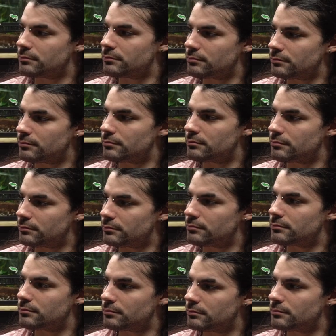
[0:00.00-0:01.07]

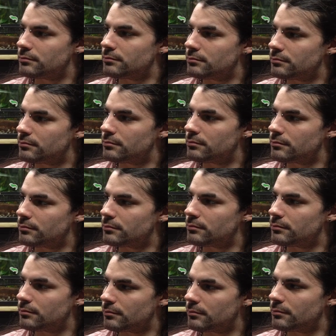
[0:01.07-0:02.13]

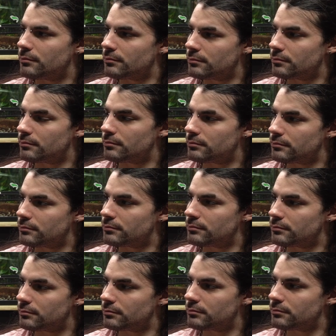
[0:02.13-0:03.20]

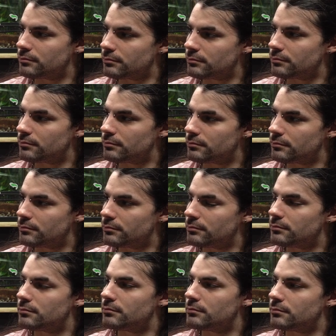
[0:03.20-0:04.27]

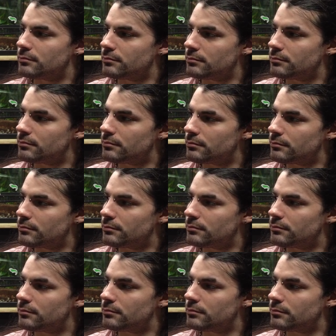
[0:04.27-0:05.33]

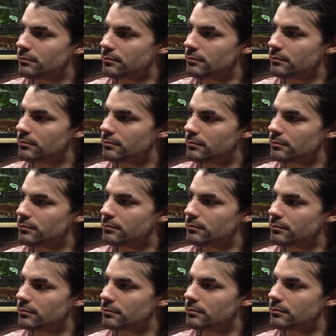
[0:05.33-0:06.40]

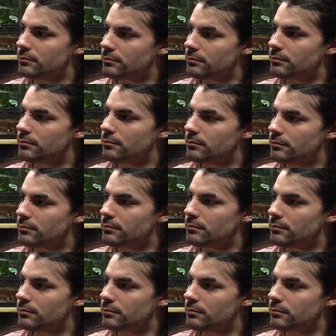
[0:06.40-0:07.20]
No words are spoken by the person on screen.